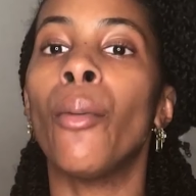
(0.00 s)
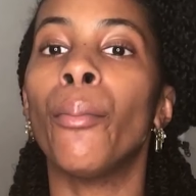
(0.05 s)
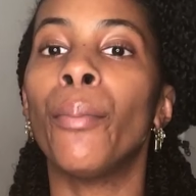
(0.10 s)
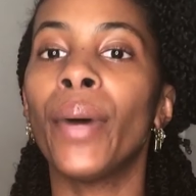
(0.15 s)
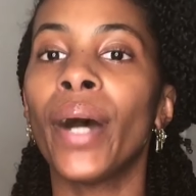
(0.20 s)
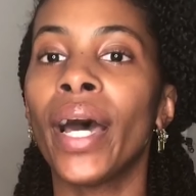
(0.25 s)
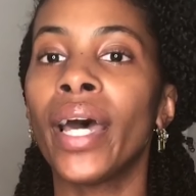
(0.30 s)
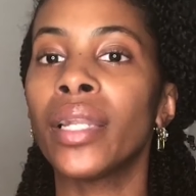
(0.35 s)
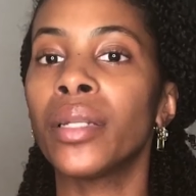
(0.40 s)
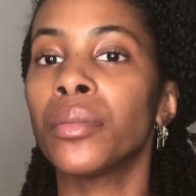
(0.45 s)

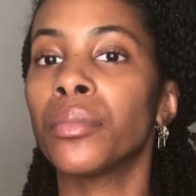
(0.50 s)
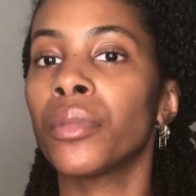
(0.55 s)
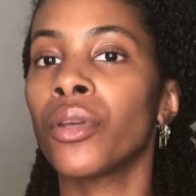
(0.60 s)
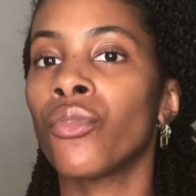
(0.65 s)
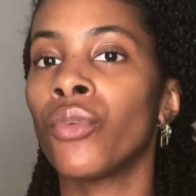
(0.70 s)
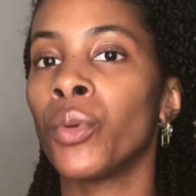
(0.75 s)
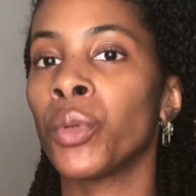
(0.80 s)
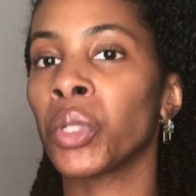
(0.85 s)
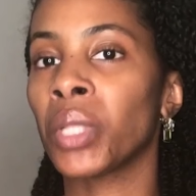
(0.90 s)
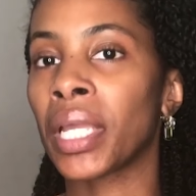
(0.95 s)
But if
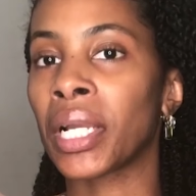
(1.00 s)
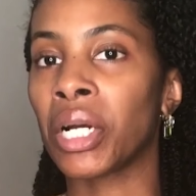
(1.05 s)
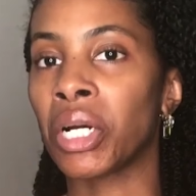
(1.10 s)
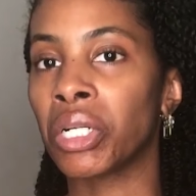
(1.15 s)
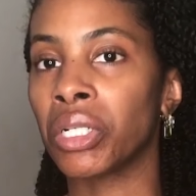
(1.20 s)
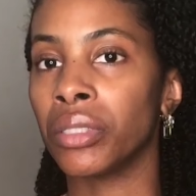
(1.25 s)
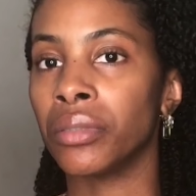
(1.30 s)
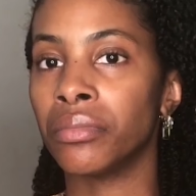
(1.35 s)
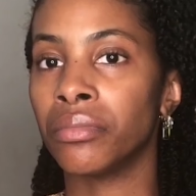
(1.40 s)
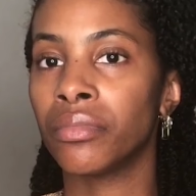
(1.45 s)
we were like
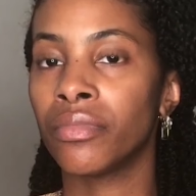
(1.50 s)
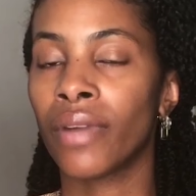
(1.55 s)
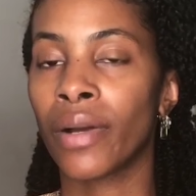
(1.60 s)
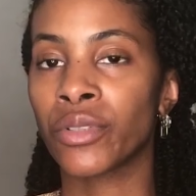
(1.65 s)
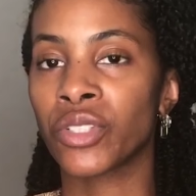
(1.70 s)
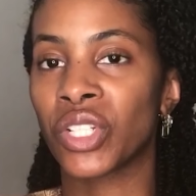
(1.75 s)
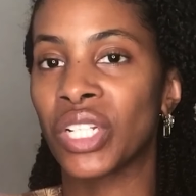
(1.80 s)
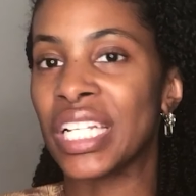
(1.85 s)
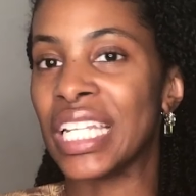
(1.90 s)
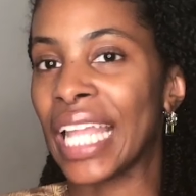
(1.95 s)
on a, if I
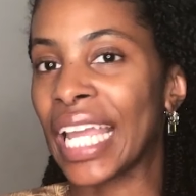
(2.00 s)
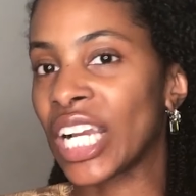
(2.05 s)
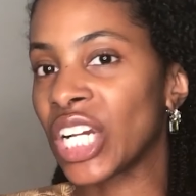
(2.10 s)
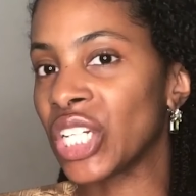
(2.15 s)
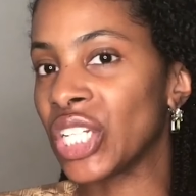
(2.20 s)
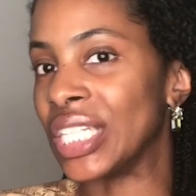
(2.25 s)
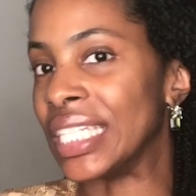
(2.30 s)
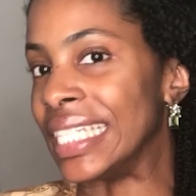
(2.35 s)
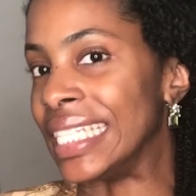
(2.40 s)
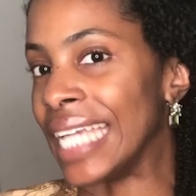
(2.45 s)
was on a, like
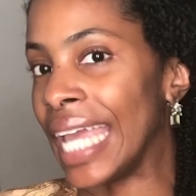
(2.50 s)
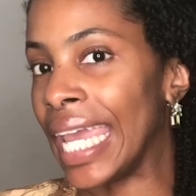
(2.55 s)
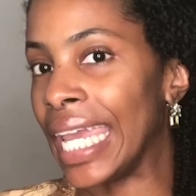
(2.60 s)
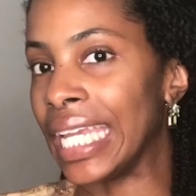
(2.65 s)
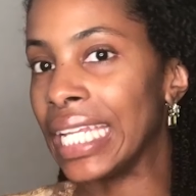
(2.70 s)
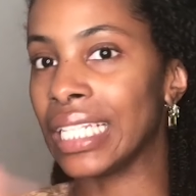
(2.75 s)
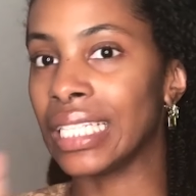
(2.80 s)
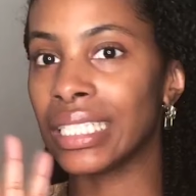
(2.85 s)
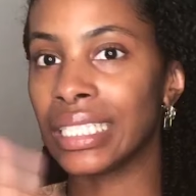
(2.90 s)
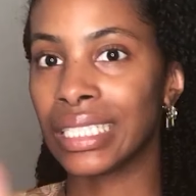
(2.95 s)
on a
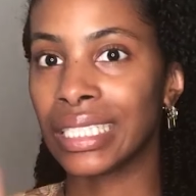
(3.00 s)
date